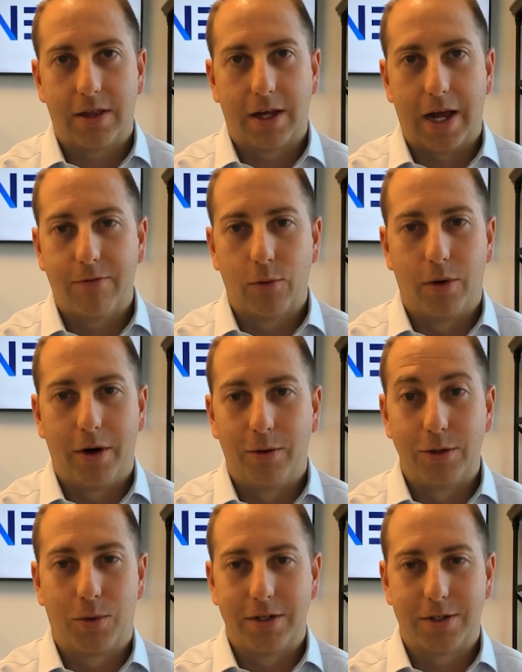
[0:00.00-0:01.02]
I think everyone
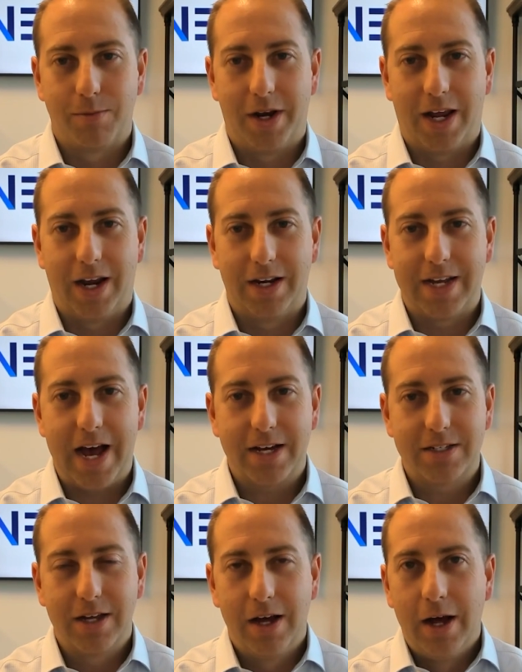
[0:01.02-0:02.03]
always wants to mitigate a
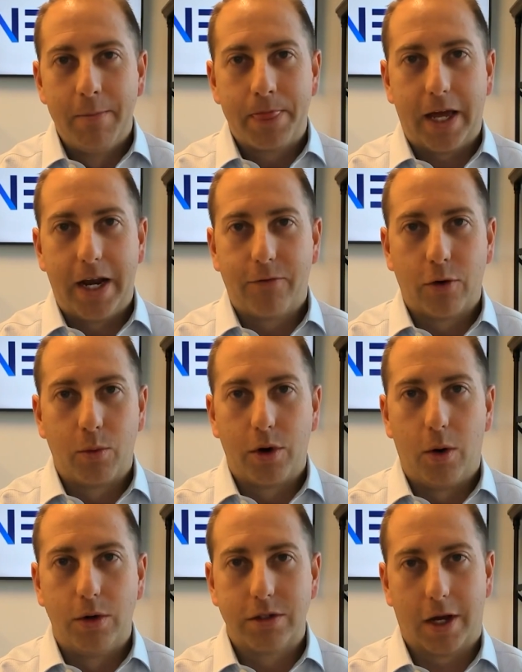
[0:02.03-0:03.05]
tax, and everyone
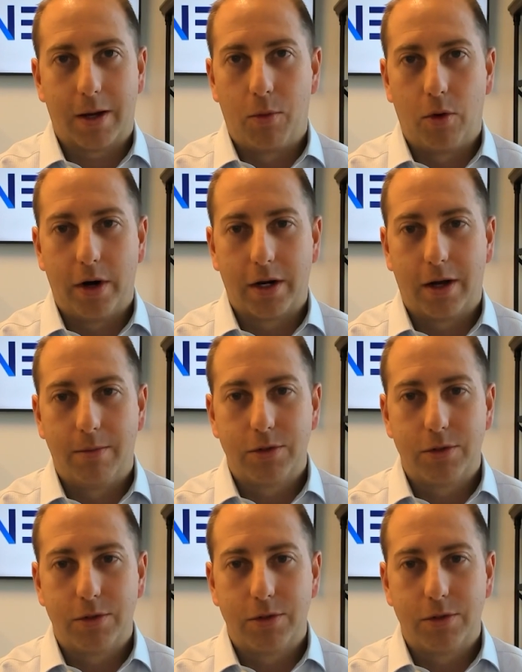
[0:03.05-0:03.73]
would always like more income.